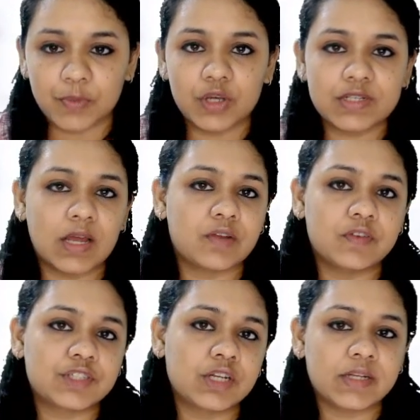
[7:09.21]
because
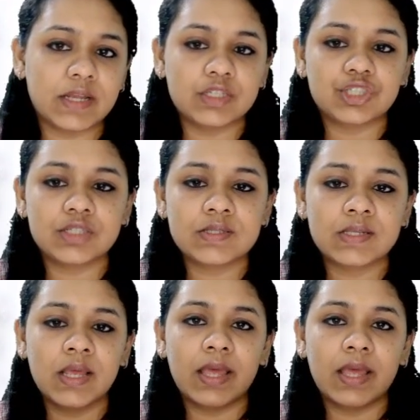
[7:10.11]
artificial intelligence